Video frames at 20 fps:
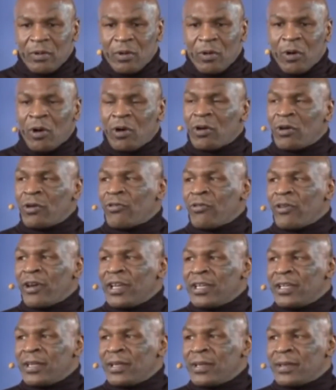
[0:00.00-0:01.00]
all
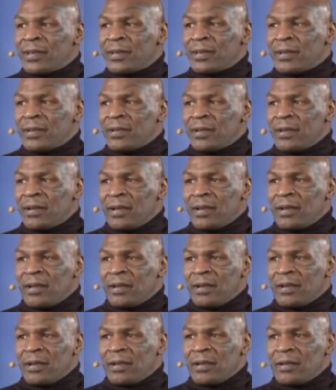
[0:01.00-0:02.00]
greatness,
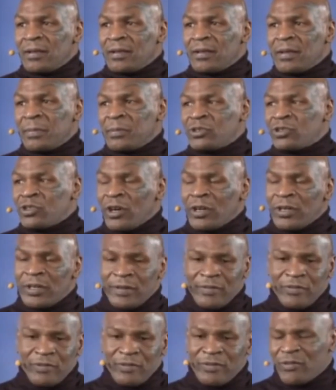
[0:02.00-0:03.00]
the majority
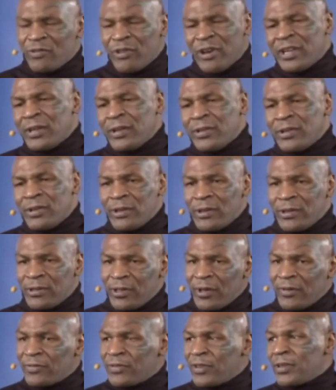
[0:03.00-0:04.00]
of greatness in
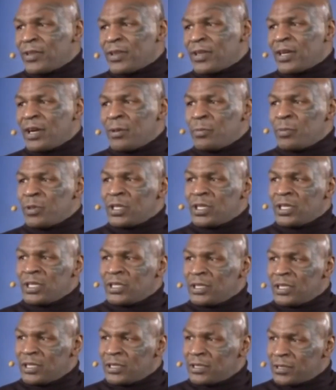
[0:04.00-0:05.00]
itself doesn't come with
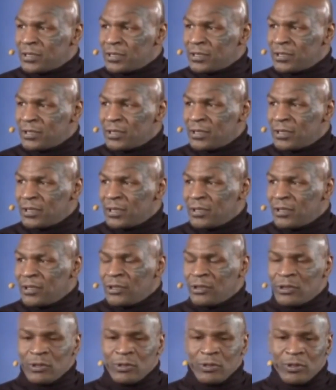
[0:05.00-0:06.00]
goodness. The
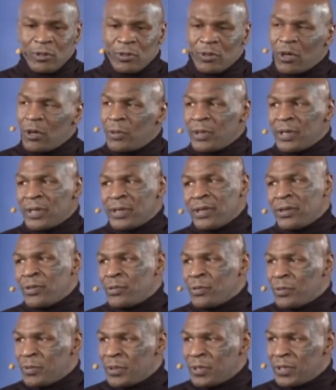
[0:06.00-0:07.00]
two don't coexist with
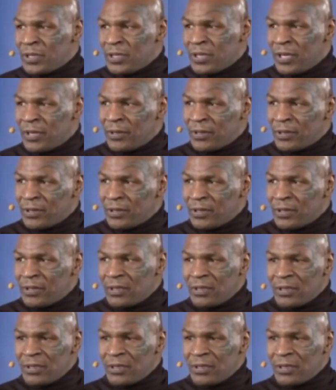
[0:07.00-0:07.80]
one another.